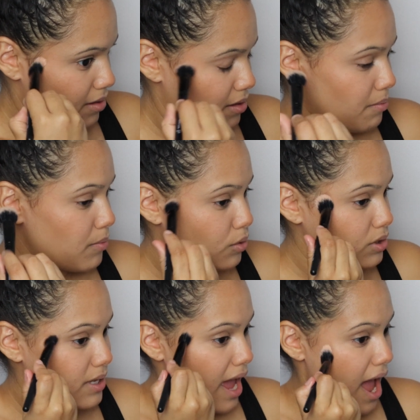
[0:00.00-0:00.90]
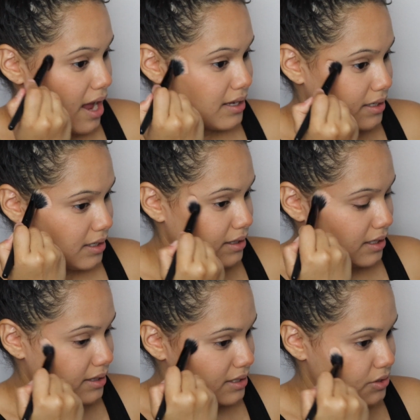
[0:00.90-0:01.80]
the most acne.
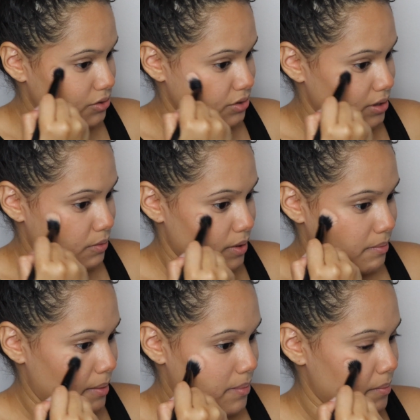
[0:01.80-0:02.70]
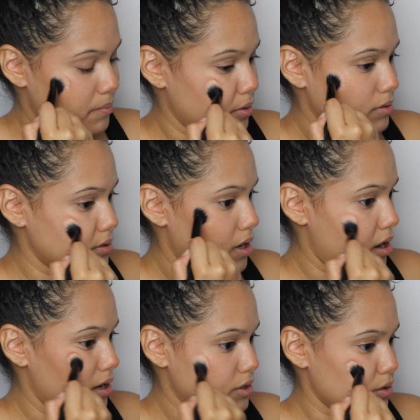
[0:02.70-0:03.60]
Like that's usually where my pimples
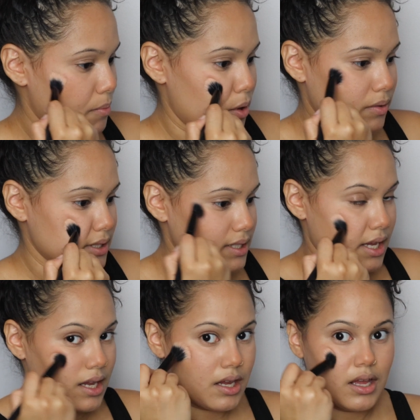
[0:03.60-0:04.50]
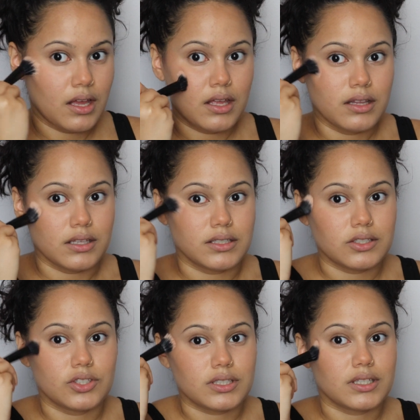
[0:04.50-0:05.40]
are. So I'm always like, this
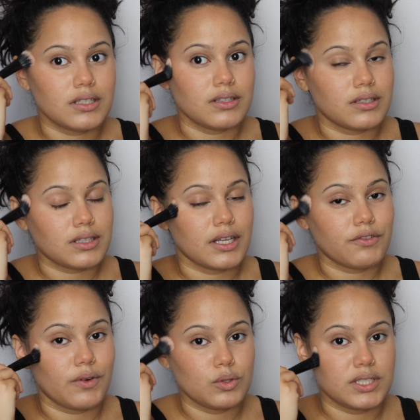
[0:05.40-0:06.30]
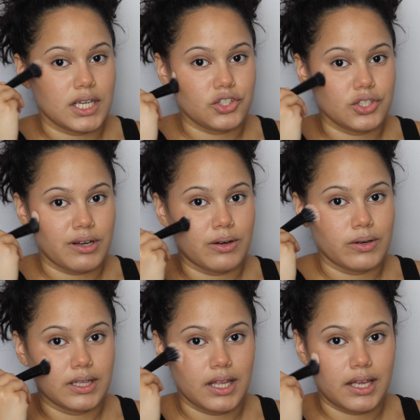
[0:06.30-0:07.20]
is just gonna look like rosacea
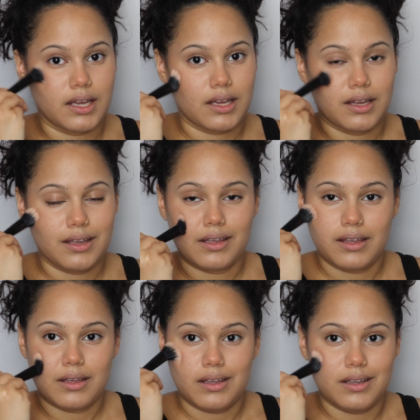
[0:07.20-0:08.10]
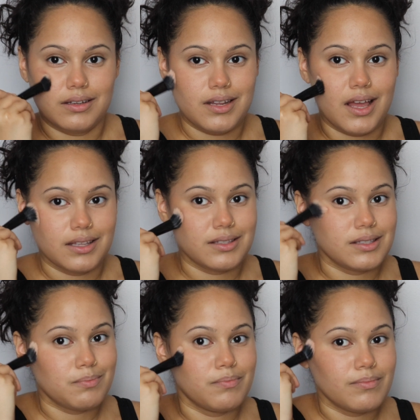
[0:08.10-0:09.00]
or like
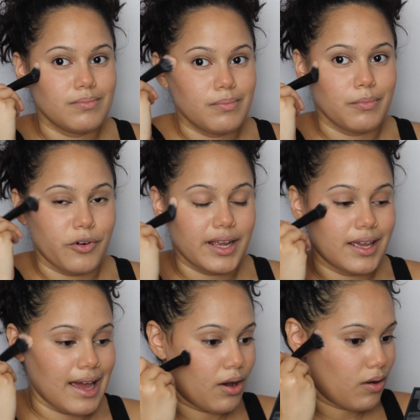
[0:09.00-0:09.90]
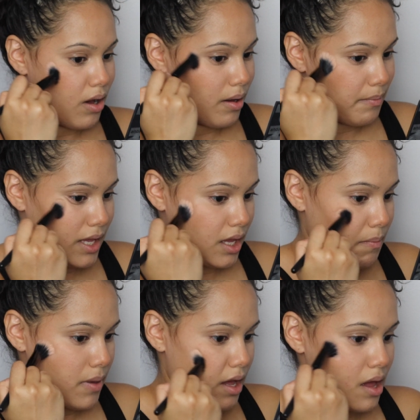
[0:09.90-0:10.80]
intense breakout on me.
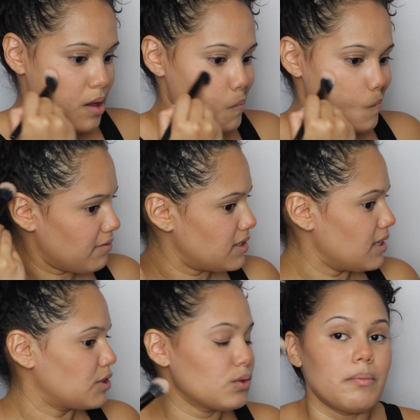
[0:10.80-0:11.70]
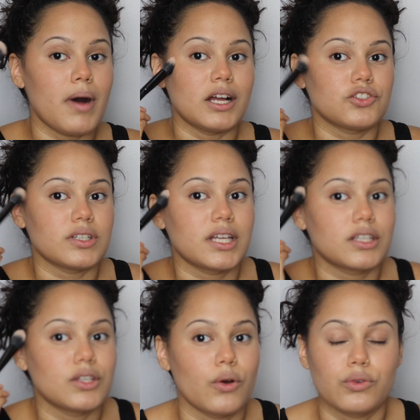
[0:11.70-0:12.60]
But I have to like do a mantra
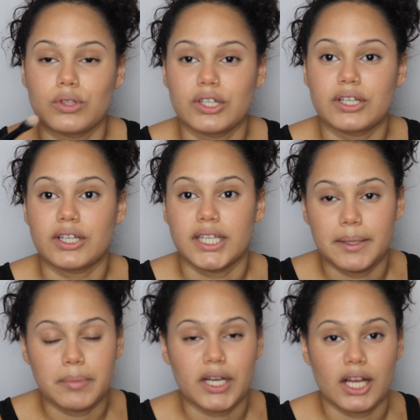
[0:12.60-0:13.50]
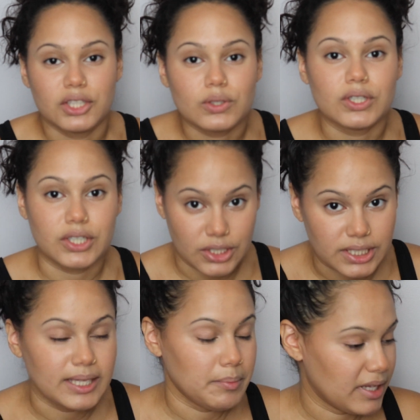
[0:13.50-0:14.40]
like, no, you look good, keep it on. You look good,
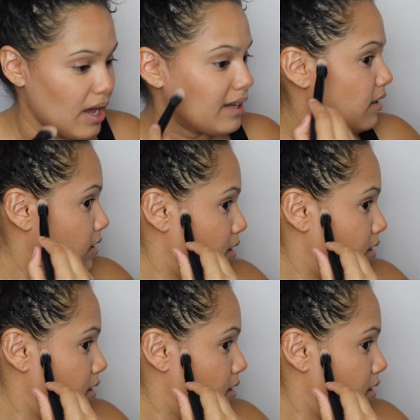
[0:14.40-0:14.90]
keep it on.